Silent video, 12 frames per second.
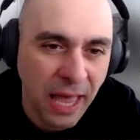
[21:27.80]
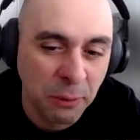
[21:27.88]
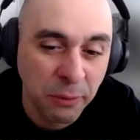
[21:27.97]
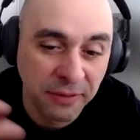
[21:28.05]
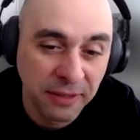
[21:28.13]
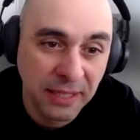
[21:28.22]
And
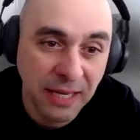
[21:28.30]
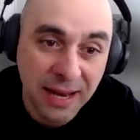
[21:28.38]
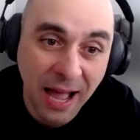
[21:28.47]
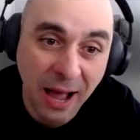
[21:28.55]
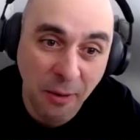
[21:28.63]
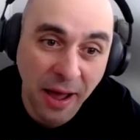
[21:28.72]
we've seen
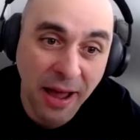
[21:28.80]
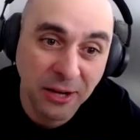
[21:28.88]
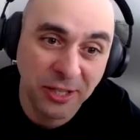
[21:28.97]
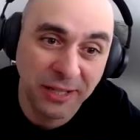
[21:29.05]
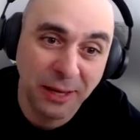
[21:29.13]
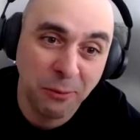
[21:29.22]
now,
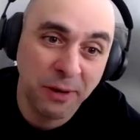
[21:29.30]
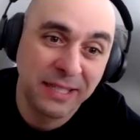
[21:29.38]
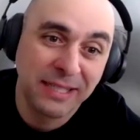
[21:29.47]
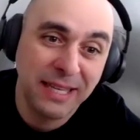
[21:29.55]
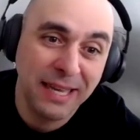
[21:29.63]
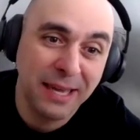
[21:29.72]
actually, we're
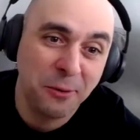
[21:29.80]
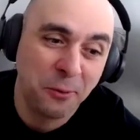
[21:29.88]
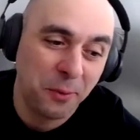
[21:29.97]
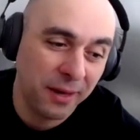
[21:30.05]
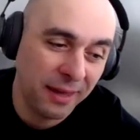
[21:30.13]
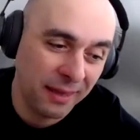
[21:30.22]
seeing
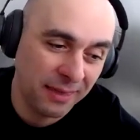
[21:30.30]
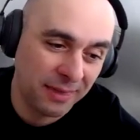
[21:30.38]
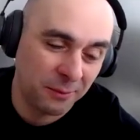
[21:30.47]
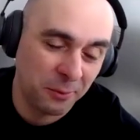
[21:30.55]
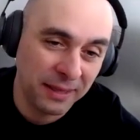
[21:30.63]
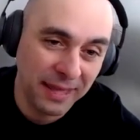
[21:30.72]
with
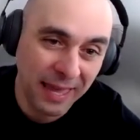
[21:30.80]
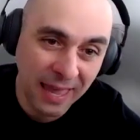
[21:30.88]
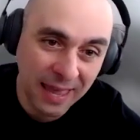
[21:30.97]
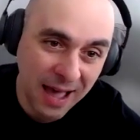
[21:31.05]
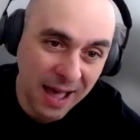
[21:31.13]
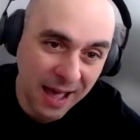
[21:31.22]

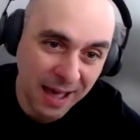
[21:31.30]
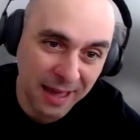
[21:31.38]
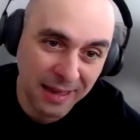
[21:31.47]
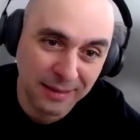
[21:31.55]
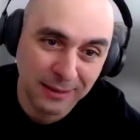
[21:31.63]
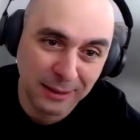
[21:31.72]

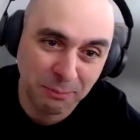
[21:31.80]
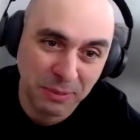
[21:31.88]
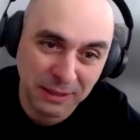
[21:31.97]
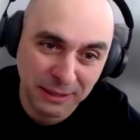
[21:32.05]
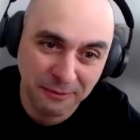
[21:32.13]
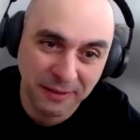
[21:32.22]
AI
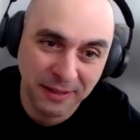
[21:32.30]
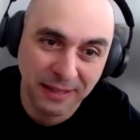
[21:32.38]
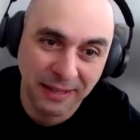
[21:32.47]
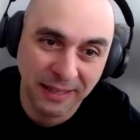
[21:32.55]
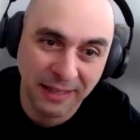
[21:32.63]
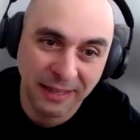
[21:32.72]

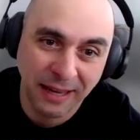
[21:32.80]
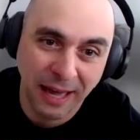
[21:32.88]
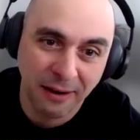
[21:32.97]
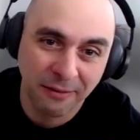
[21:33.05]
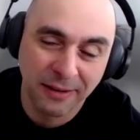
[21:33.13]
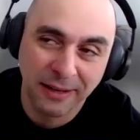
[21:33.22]
specifically
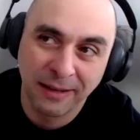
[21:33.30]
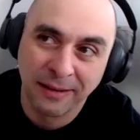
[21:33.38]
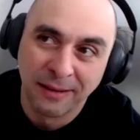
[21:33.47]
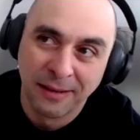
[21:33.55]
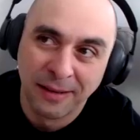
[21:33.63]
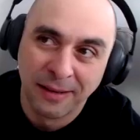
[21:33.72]
kind of a
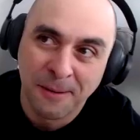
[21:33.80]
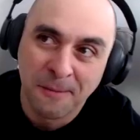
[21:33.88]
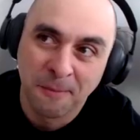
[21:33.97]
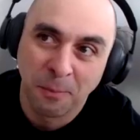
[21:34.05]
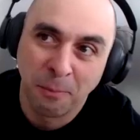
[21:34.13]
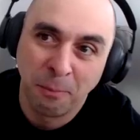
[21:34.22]

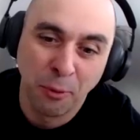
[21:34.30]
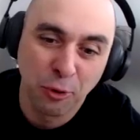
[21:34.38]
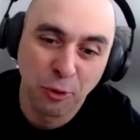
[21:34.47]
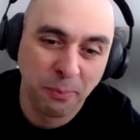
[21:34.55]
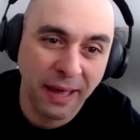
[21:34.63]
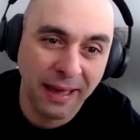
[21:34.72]

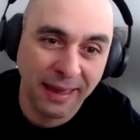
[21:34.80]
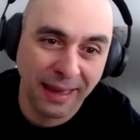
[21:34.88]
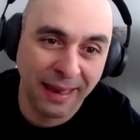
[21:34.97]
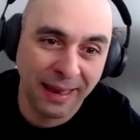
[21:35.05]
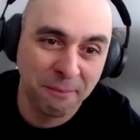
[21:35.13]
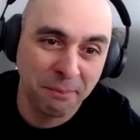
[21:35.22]
pushback
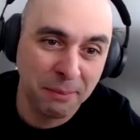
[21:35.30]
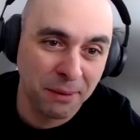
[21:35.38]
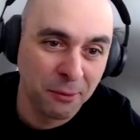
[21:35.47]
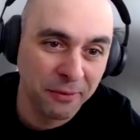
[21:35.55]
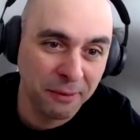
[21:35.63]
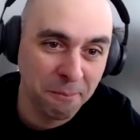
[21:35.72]
and people
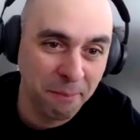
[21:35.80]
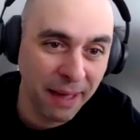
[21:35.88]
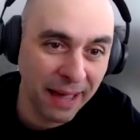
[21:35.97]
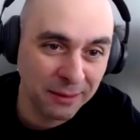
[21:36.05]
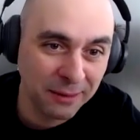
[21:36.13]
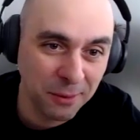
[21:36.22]
moving
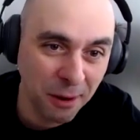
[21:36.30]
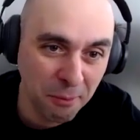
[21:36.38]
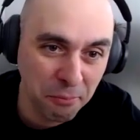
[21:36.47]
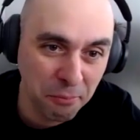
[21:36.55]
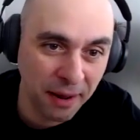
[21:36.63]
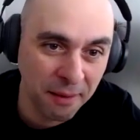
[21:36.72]
back to
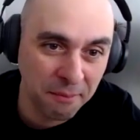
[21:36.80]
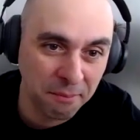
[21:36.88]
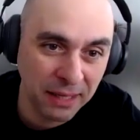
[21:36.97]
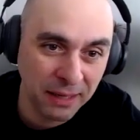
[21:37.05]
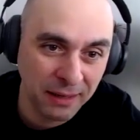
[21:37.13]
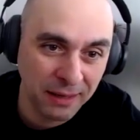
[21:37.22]
on-prem
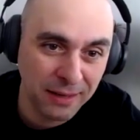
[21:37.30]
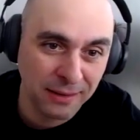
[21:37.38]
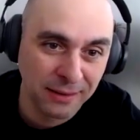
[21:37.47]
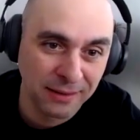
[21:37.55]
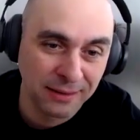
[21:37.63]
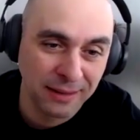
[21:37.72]

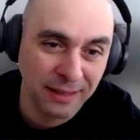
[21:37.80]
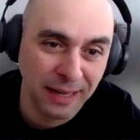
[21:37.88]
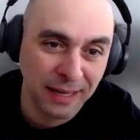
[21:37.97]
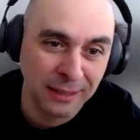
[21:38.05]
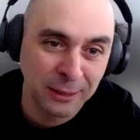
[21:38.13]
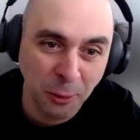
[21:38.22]
because
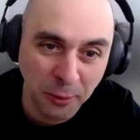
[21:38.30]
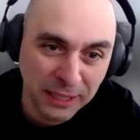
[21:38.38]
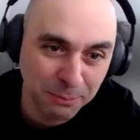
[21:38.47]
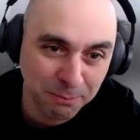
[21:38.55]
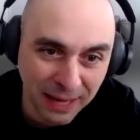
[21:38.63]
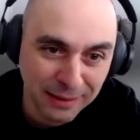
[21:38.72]
it's so
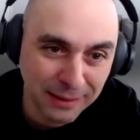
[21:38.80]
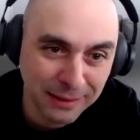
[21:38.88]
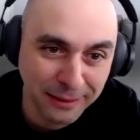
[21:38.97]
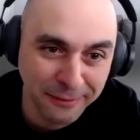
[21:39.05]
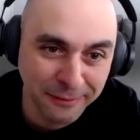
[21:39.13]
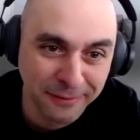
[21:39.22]

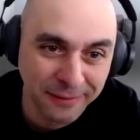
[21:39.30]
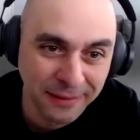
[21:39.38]
expensive